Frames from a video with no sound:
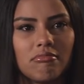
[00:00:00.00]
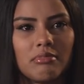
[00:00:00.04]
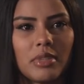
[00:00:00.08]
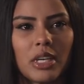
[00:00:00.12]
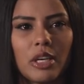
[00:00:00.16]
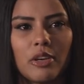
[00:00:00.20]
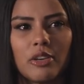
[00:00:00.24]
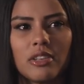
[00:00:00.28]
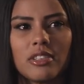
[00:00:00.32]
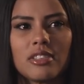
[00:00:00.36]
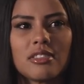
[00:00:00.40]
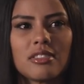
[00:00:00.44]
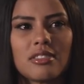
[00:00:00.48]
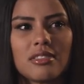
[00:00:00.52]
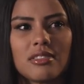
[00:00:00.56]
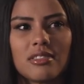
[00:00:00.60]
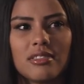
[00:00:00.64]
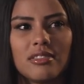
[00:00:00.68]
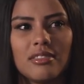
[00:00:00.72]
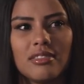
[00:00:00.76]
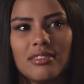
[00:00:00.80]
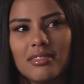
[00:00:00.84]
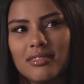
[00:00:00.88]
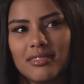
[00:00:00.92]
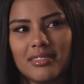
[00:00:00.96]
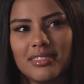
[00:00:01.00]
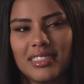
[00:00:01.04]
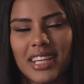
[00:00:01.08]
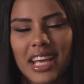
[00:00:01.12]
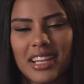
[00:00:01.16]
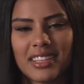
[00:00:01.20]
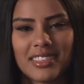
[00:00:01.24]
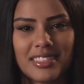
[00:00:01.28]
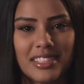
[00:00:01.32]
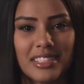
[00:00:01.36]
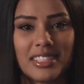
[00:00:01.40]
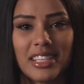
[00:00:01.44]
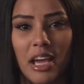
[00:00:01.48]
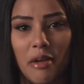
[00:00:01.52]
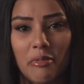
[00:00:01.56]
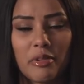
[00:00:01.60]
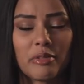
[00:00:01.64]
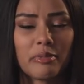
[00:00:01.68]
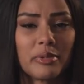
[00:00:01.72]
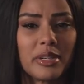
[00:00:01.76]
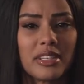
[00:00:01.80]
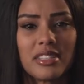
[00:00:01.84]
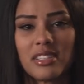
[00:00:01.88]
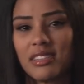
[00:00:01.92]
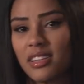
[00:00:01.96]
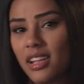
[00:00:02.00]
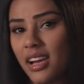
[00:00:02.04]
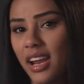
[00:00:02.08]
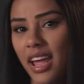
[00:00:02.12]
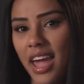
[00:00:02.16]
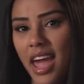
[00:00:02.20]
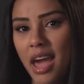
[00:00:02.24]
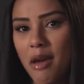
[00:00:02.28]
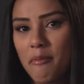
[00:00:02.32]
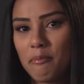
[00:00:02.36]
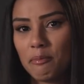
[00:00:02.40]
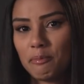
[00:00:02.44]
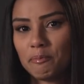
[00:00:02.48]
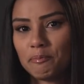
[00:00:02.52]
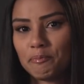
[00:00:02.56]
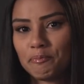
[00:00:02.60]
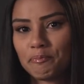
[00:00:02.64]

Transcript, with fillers: because that's the type of person that I am.